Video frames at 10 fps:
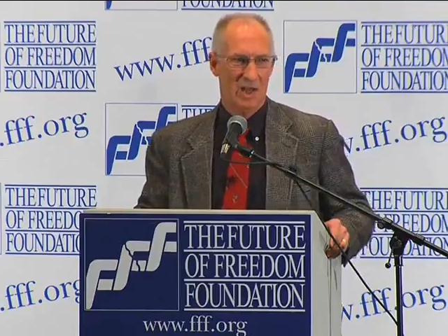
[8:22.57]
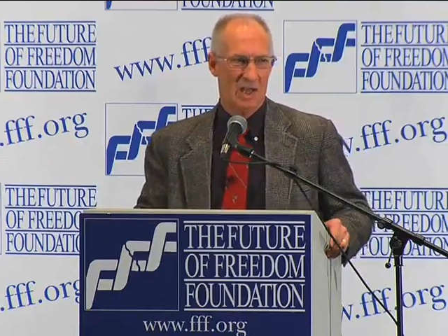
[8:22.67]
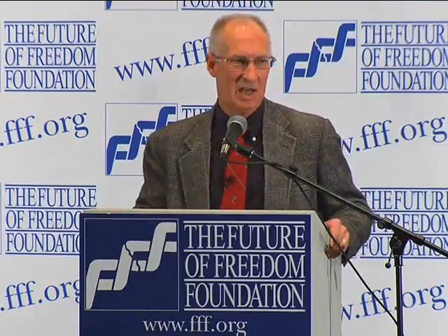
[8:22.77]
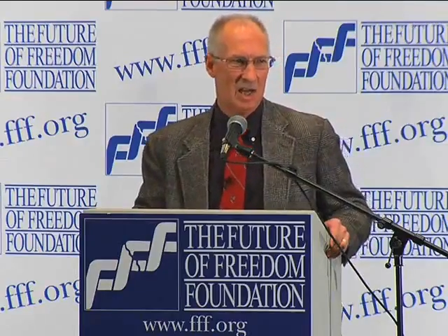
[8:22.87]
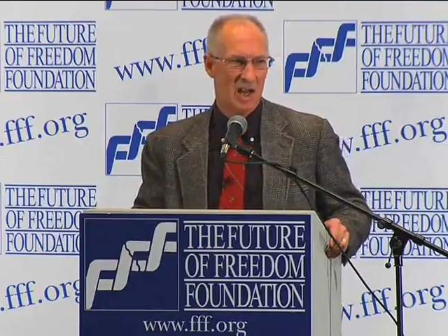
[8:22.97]
the
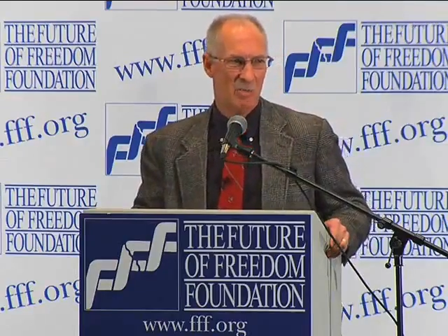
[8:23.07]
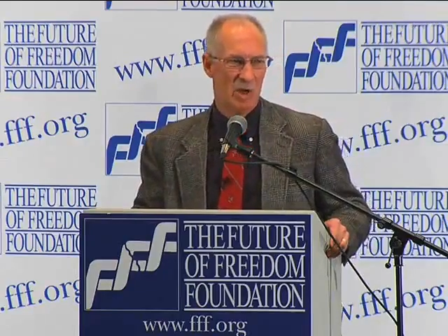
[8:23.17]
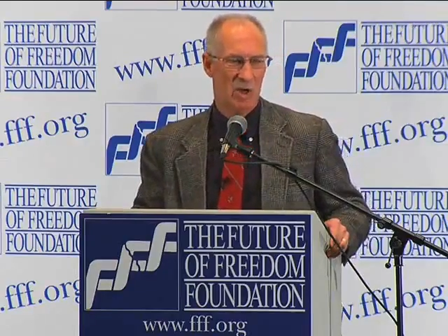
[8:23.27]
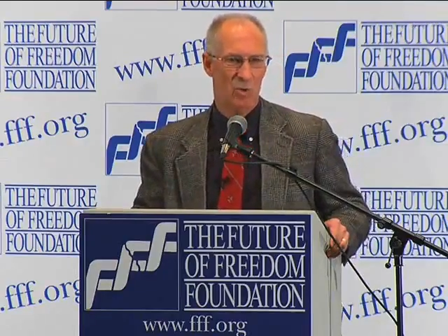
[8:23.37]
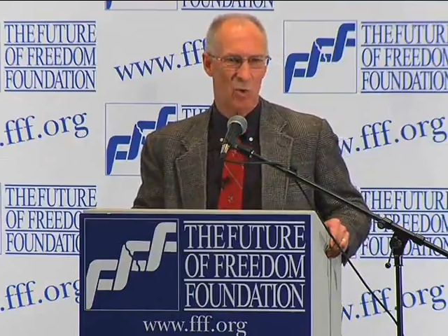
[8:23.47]

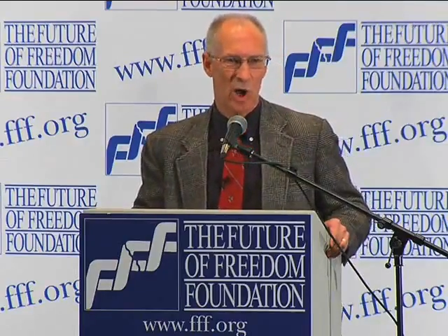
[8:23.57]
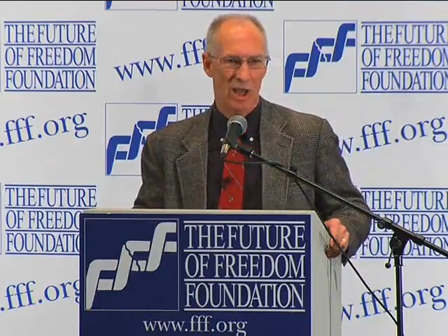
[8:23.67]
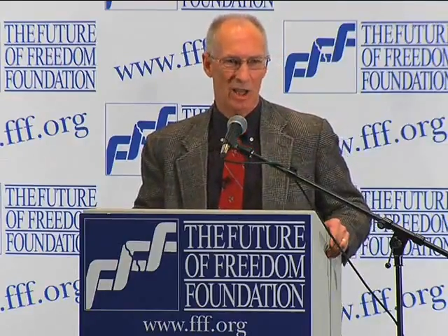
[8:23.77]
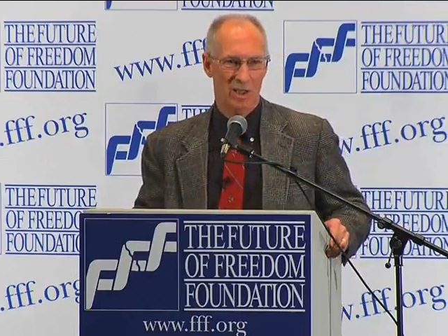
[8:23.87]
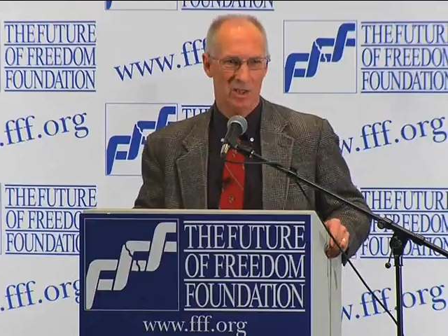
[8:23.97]
economic
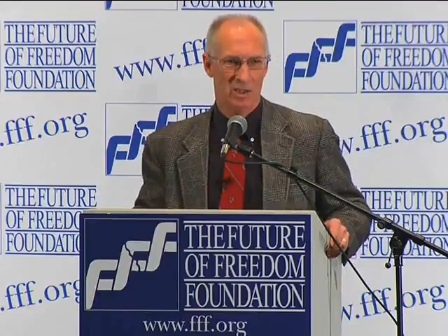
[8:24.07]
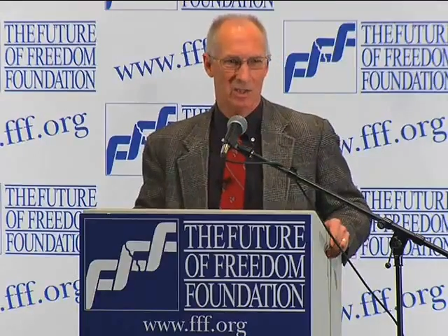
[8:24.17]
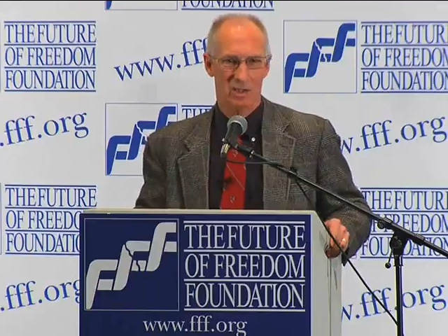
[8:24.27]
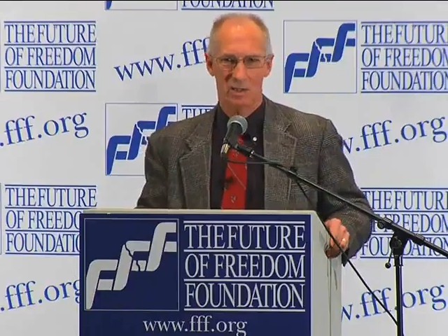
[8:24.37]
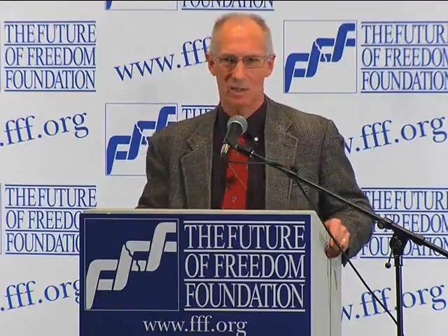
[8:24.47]

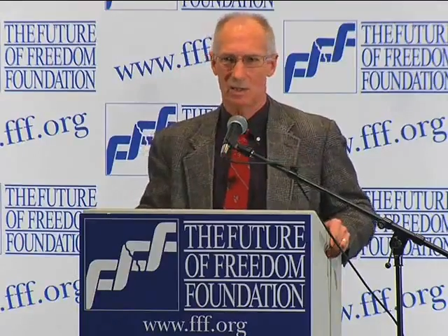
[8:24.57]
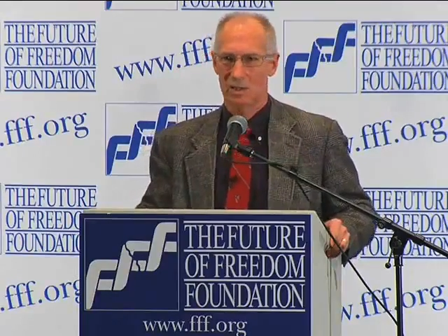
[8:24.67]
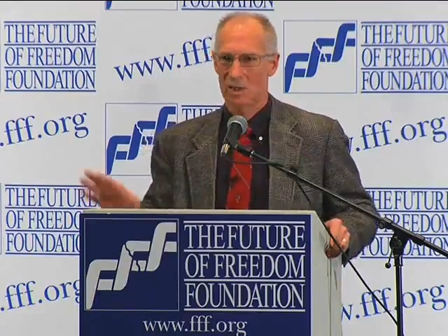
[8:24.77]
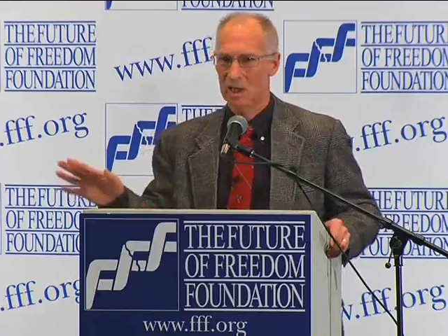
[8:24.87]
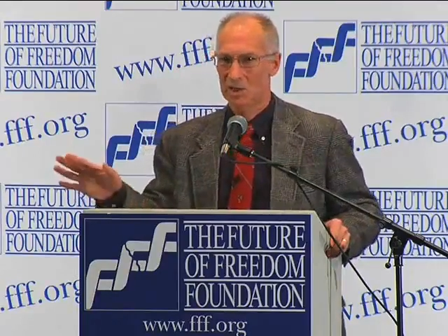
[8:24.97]
royalists,
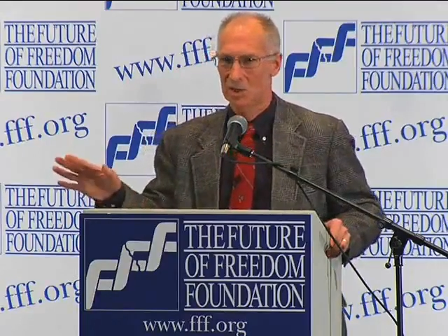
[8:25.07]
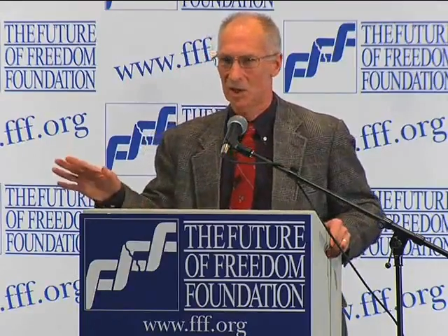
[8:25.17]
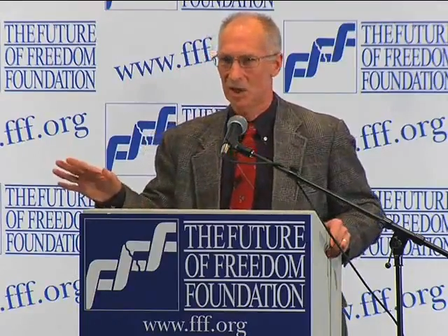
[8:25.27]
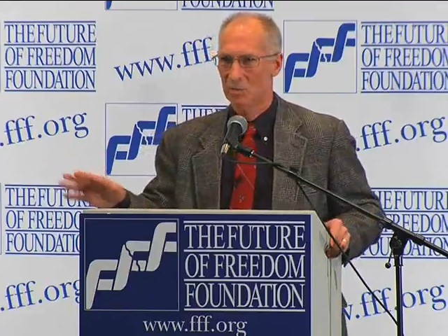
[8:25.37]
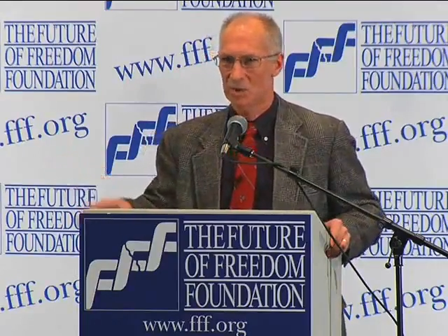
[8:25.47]
his
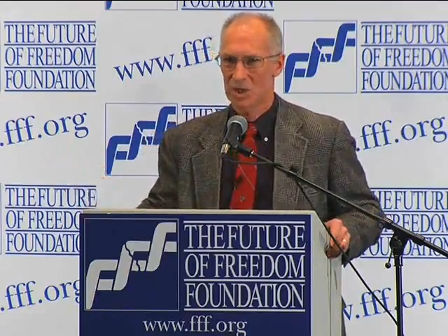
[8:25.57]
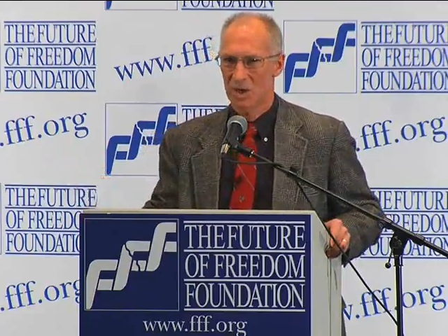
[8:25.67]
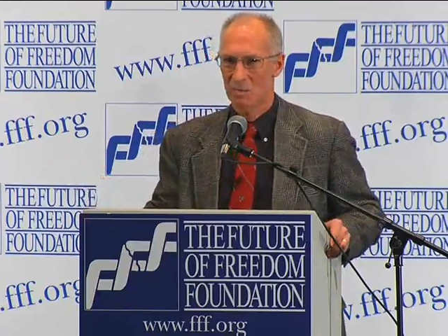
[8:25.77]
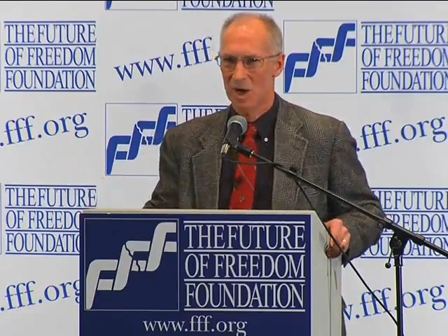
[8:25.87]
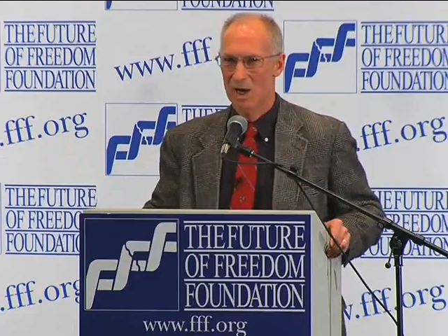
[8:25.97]
terms,
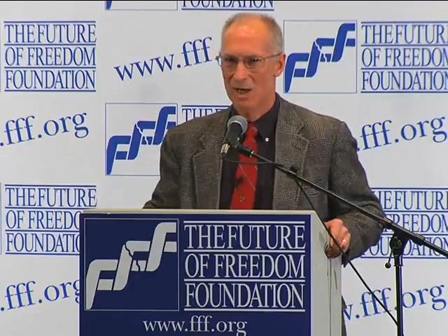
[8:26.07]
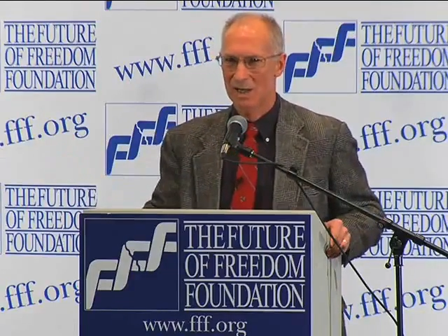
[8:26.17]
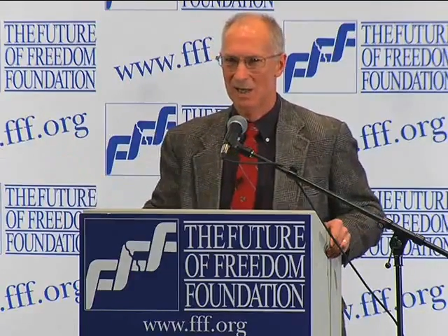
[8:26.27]
not mine.